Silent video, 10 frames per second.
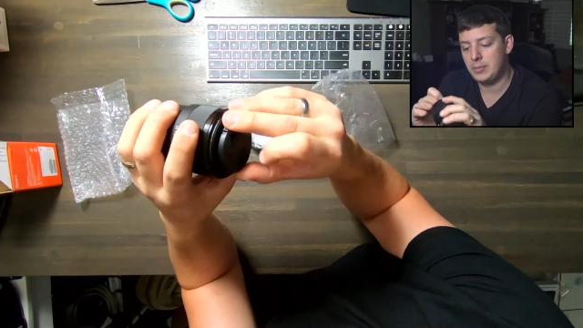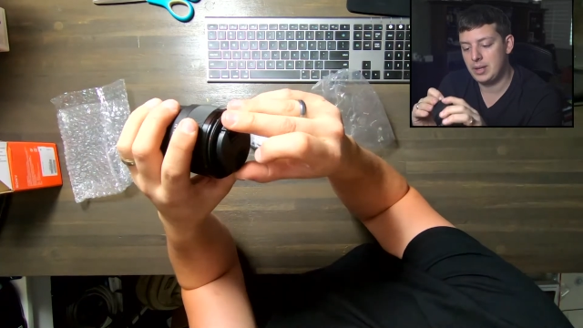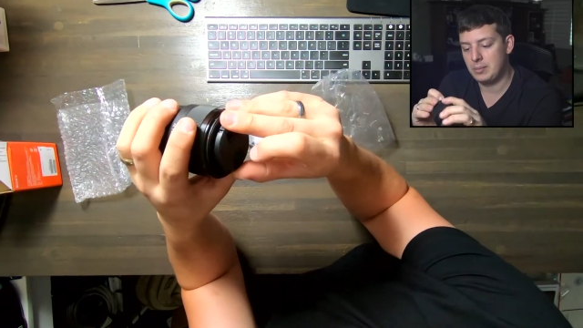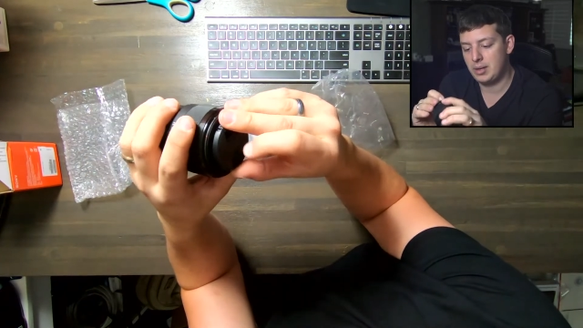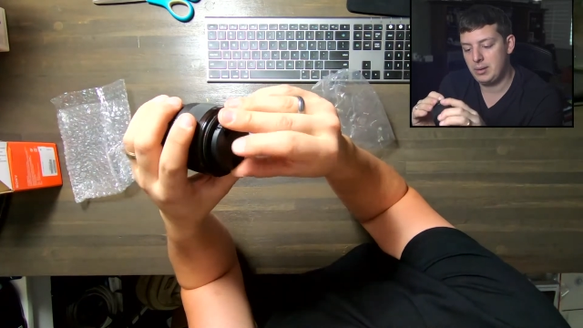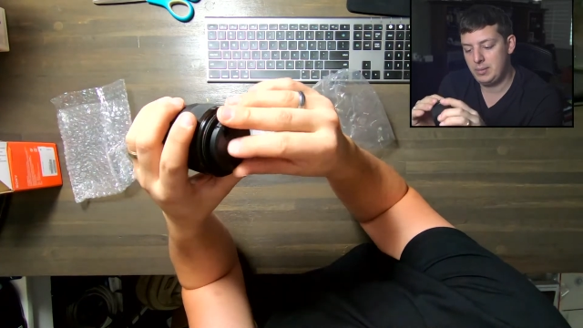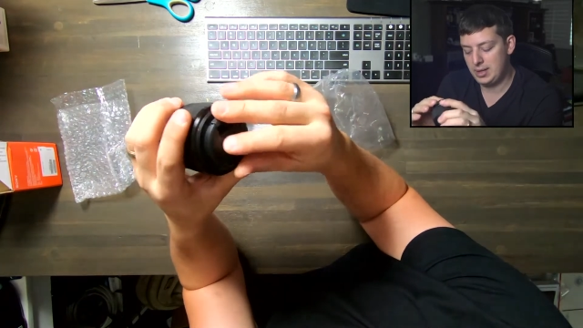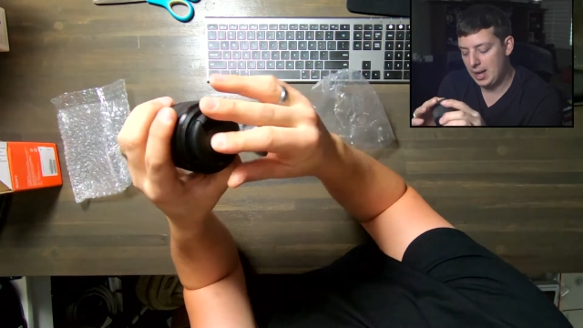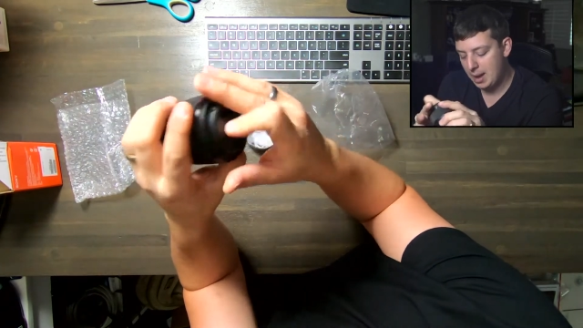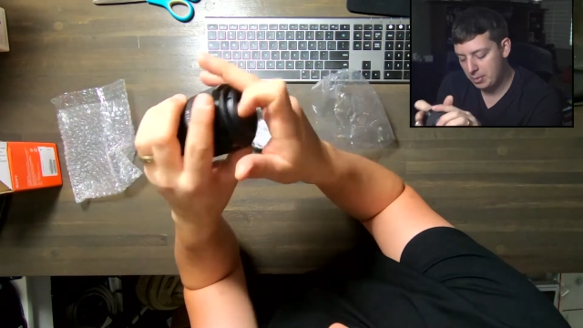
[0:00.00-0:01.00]
and I'm going to put
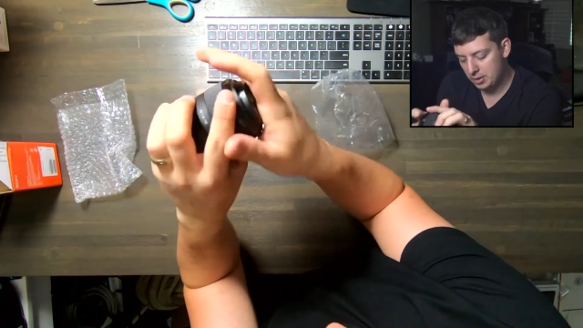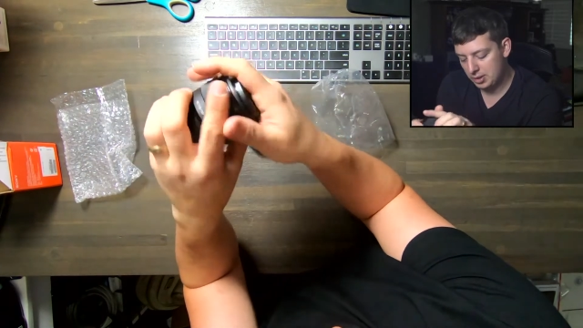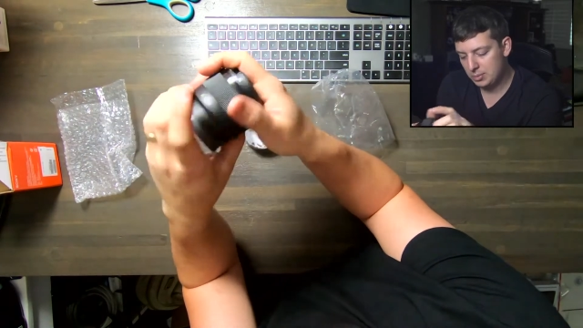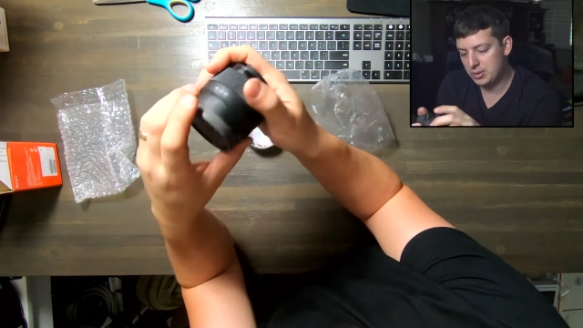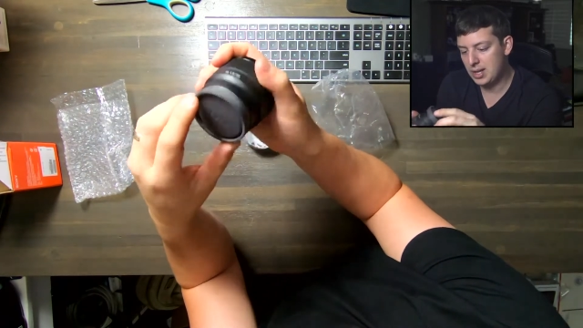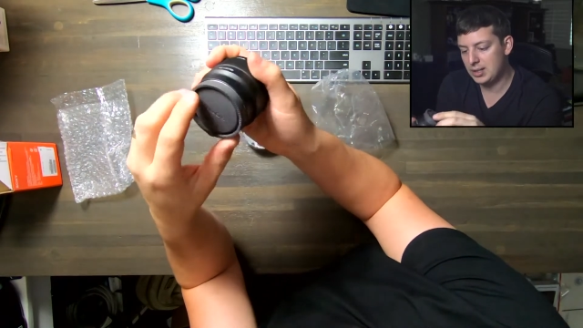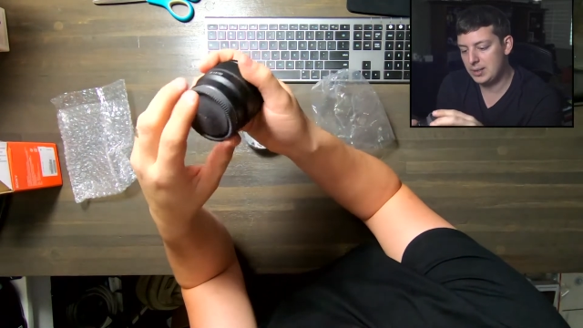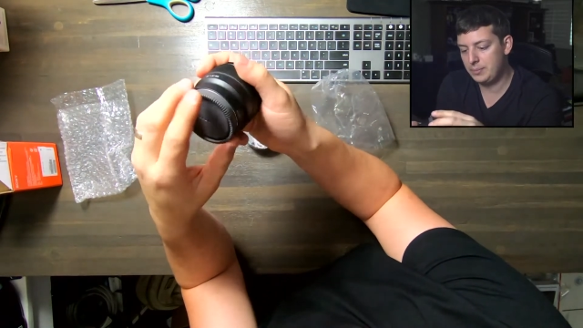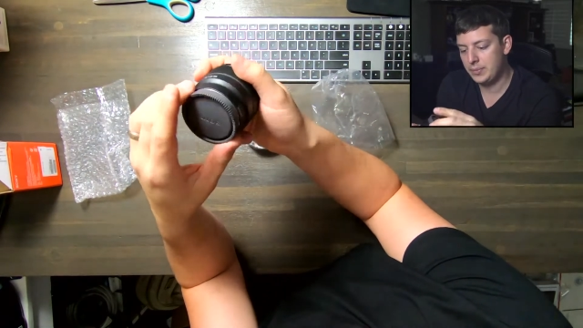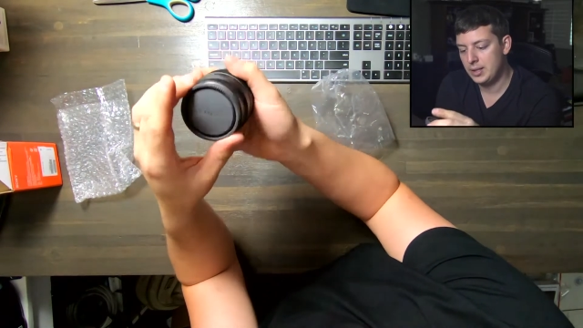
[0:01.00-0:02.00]
the cap on just to protect it.